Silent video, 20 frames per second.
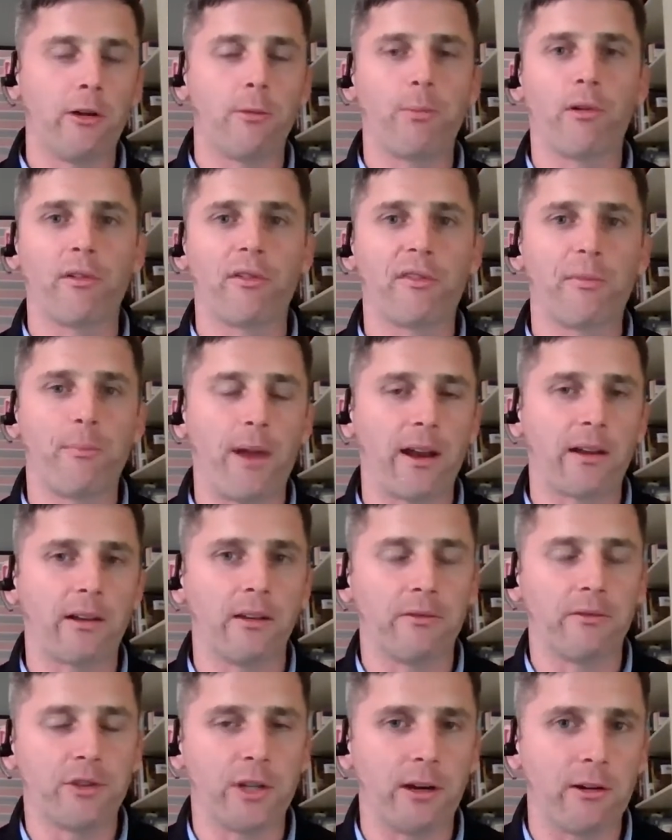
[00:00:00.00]
your
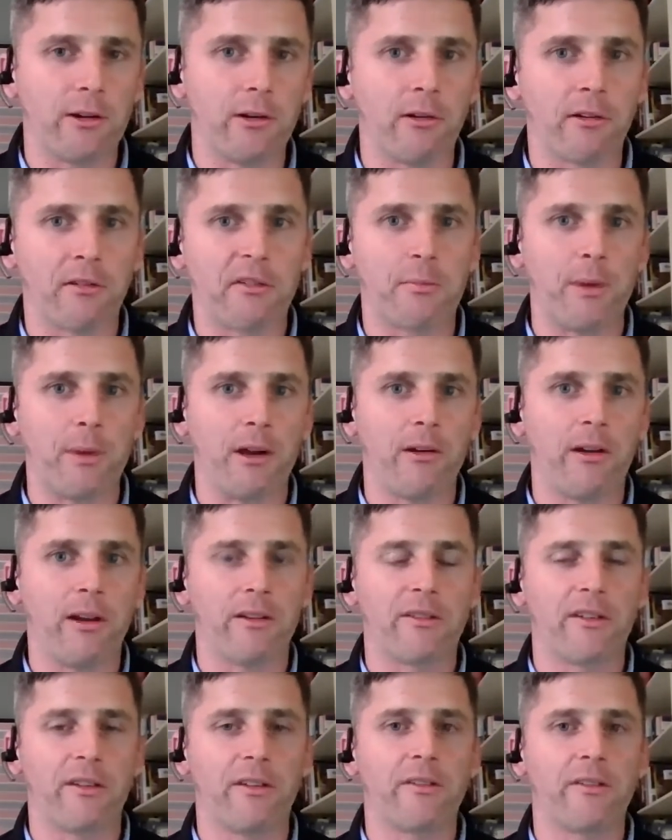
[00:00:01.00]
perspective share your
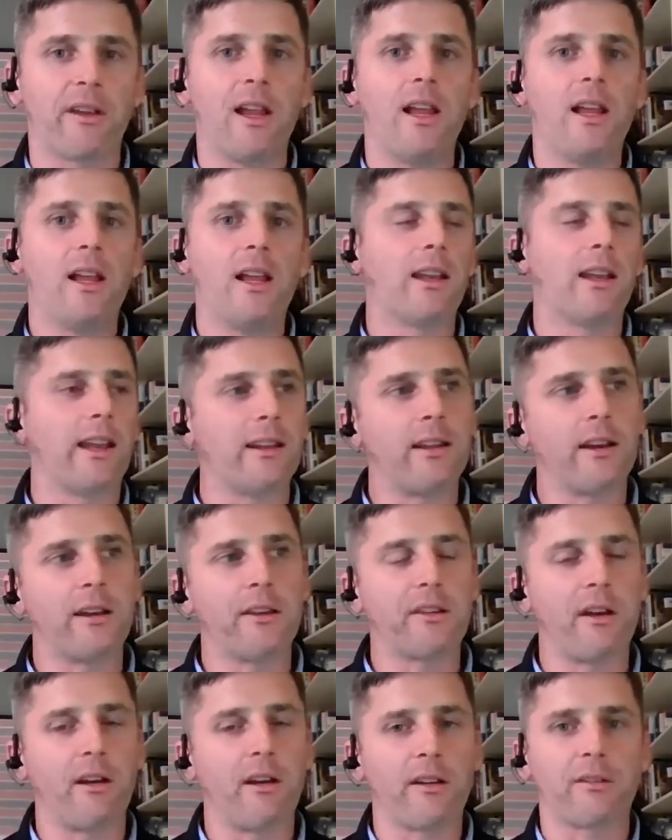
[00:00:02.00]
experiences linkedin
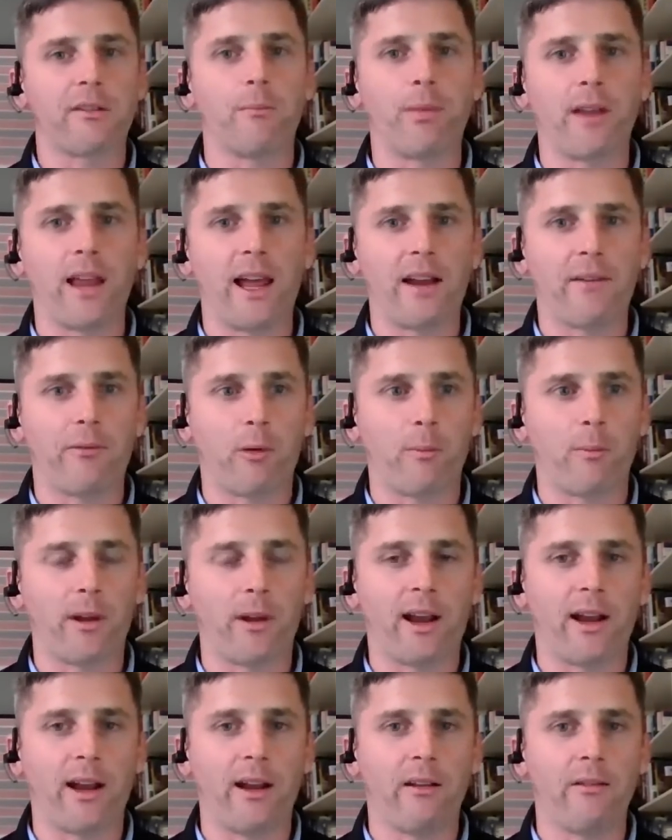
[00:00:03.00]
is an awesome platform
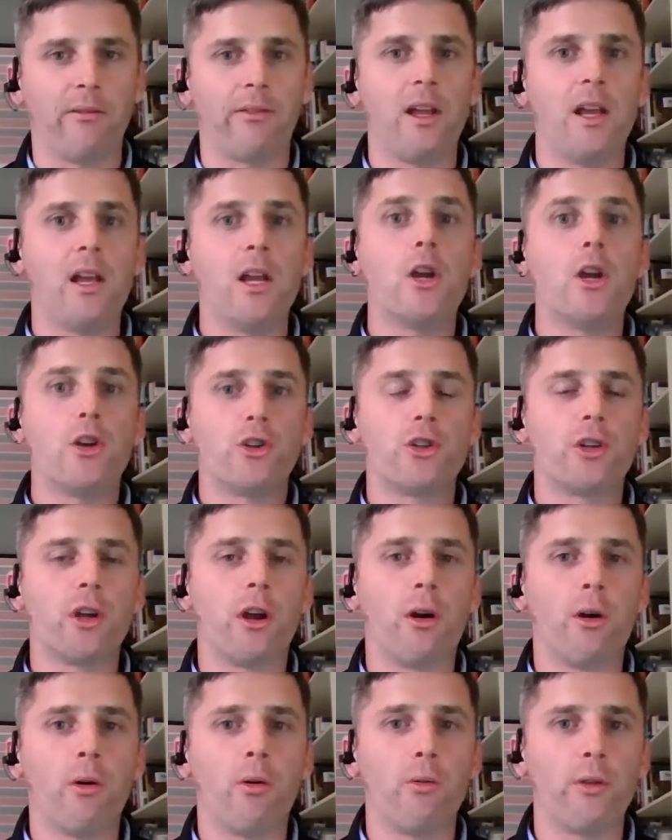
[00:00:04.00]
to kind of
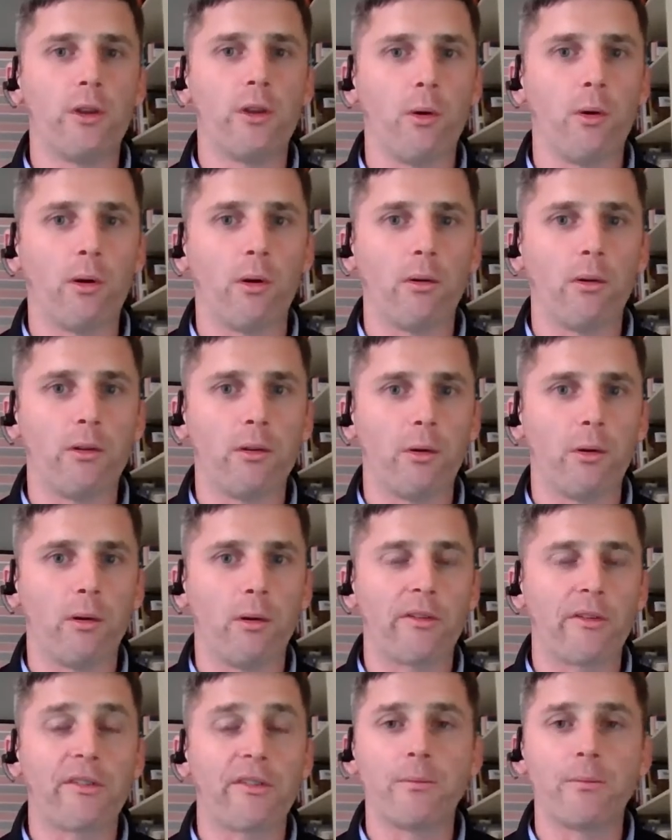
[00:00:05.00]
show your
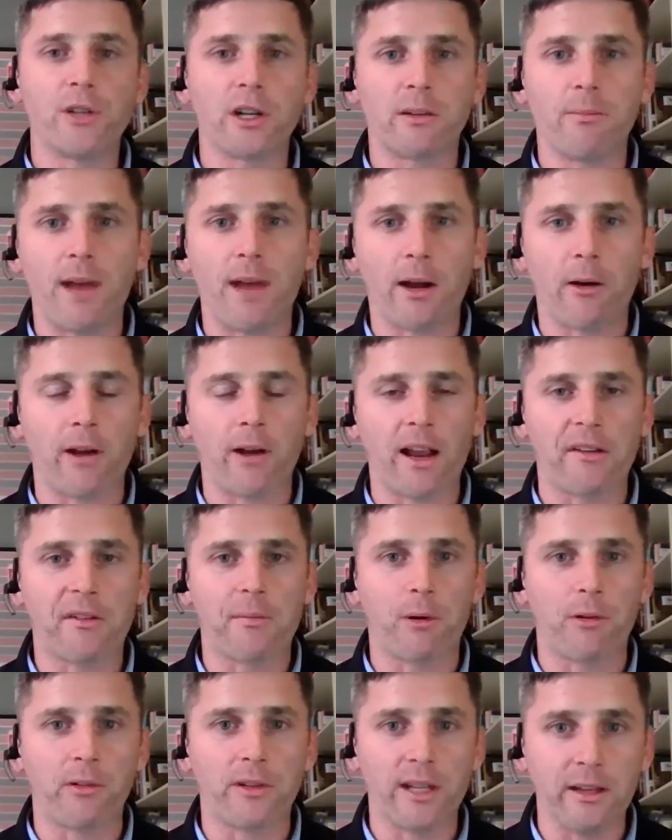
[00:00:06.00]
your subject matter
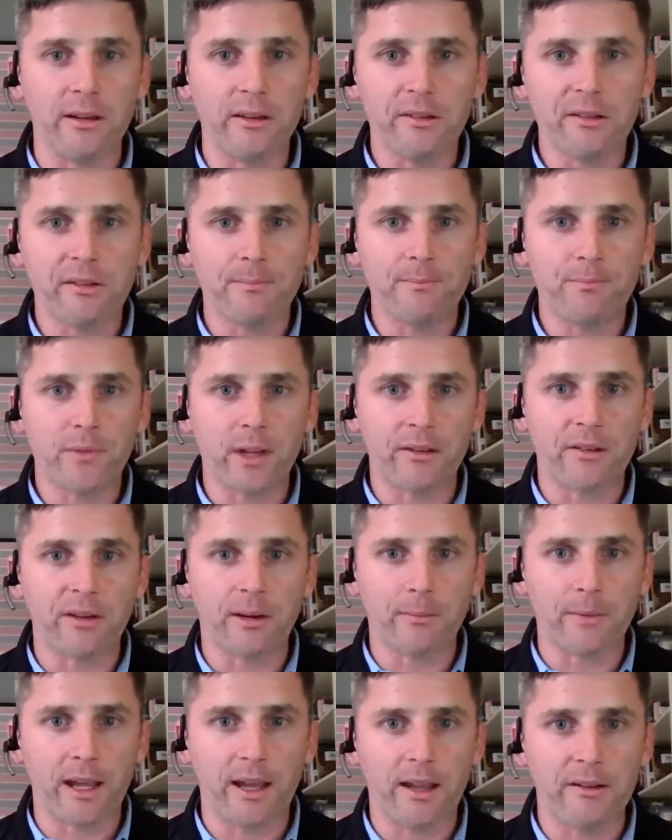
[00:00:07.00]
expertise in
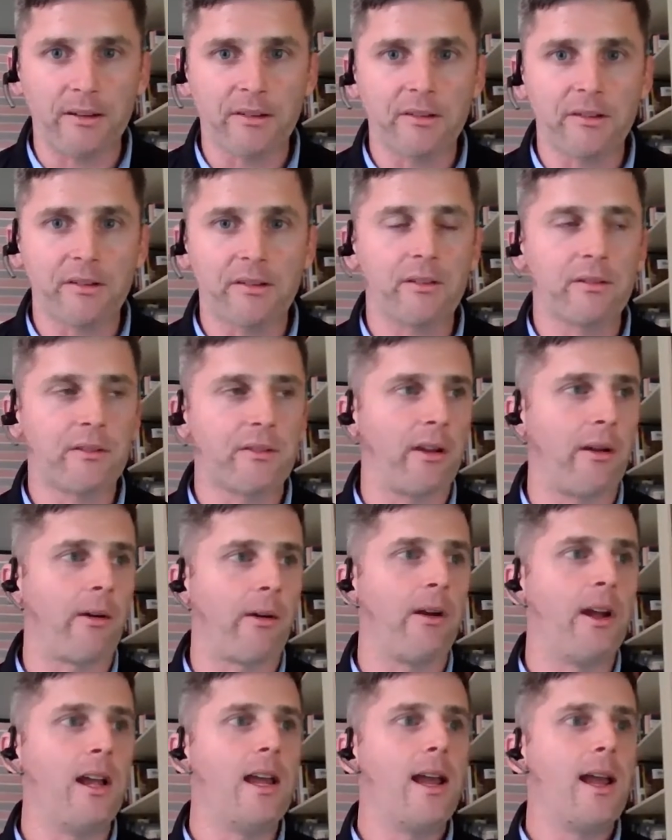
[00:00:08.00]
some cases
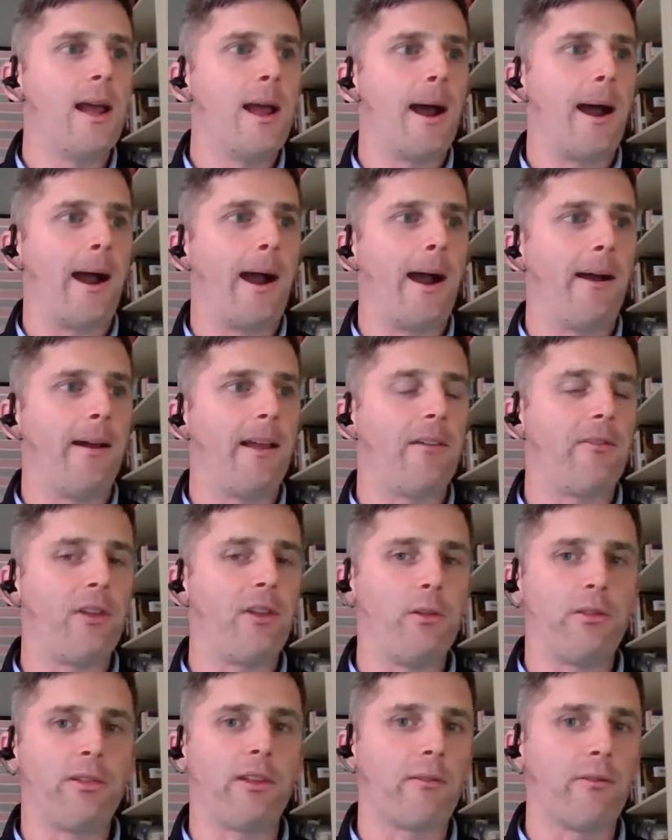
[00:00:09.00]
so uh,
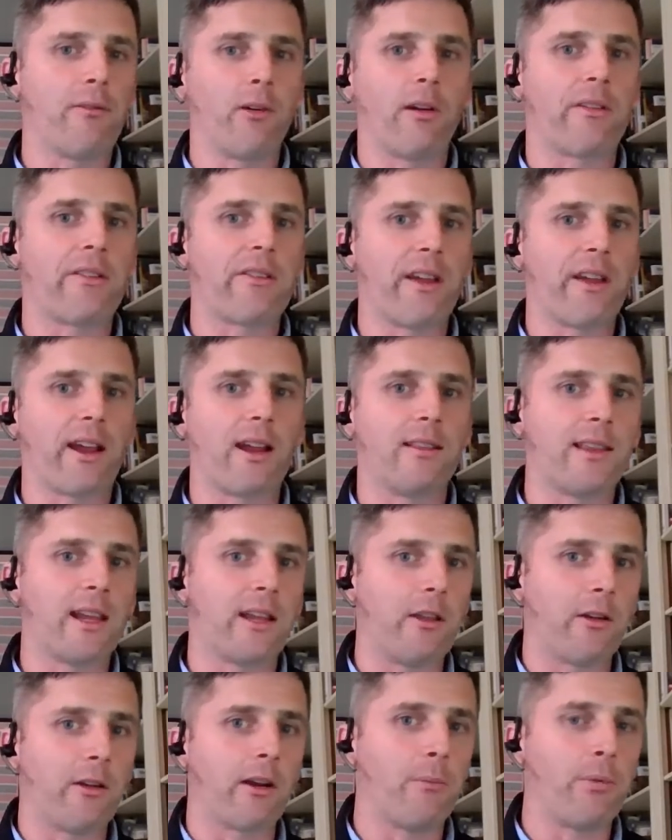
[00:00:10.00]
if you think for a second
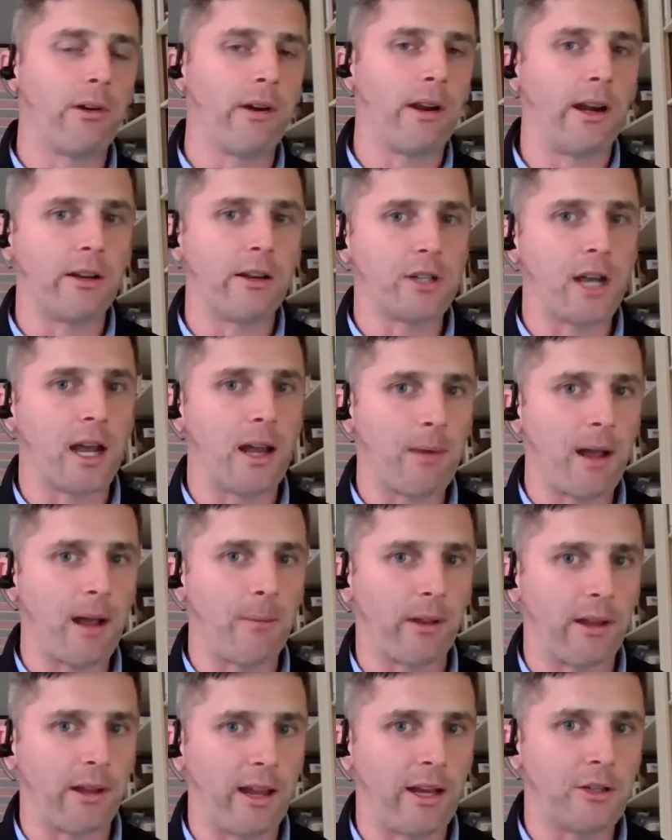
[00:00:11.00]
that you're going to put in a job
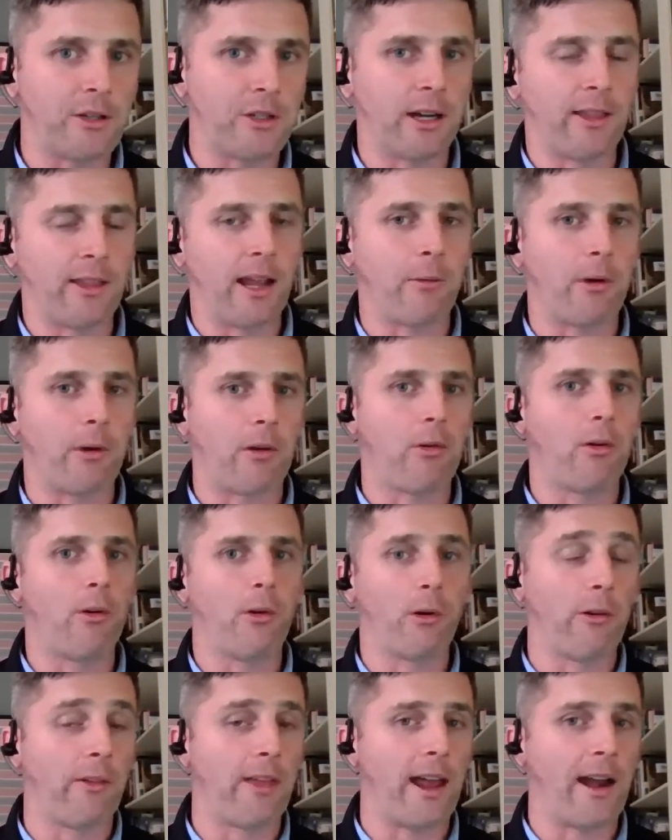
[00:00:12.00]
application and that
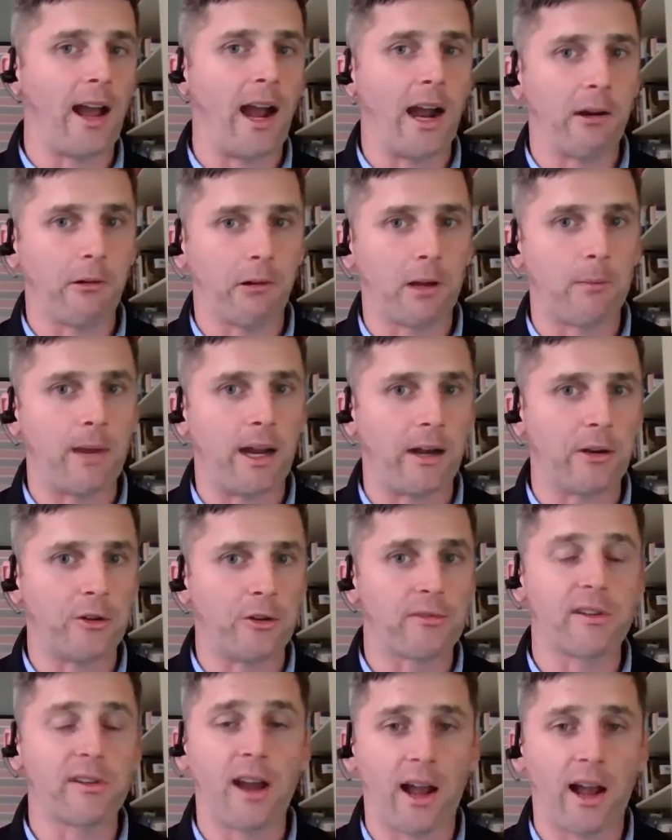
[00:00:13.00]
recruiter or that hiring
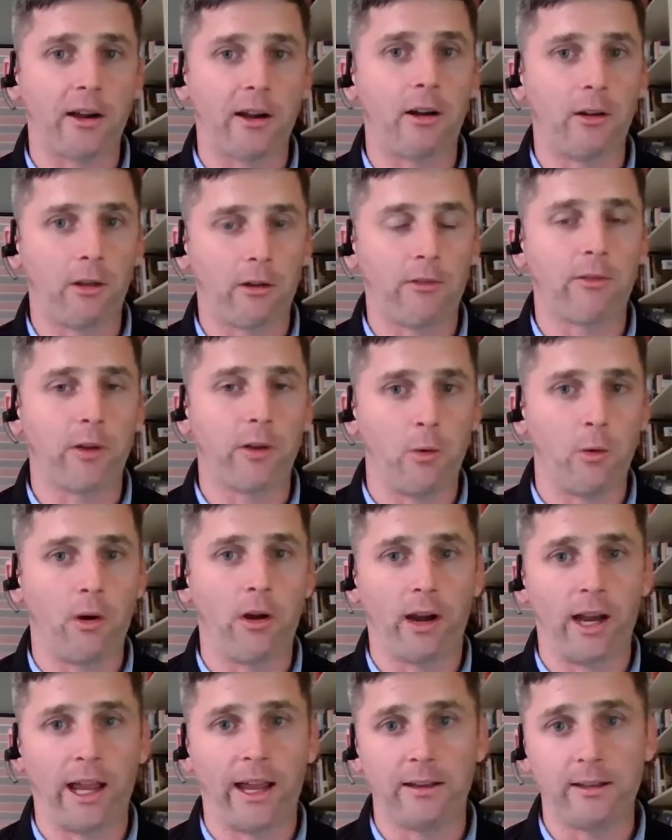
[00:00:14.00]
manager is not going to look for you
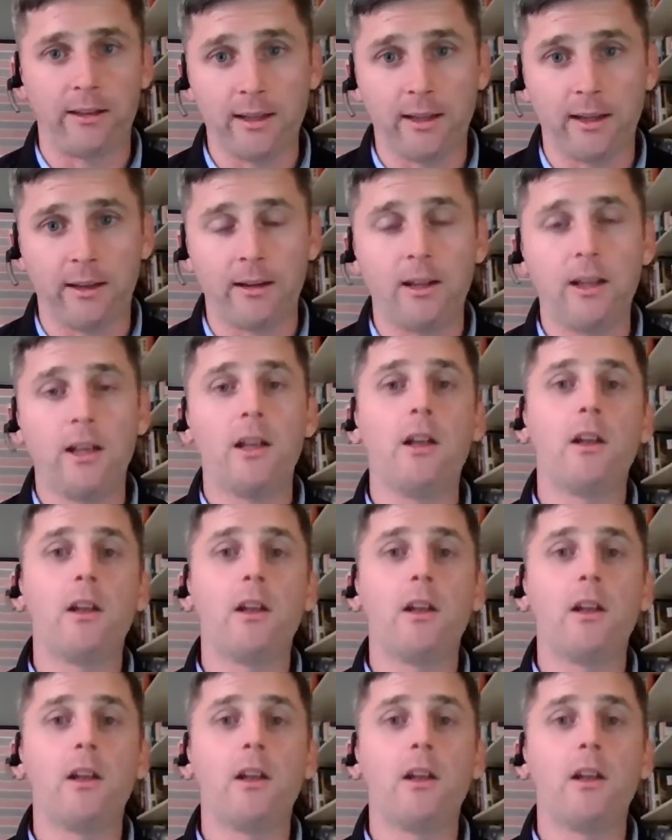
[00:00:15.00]
on linkedin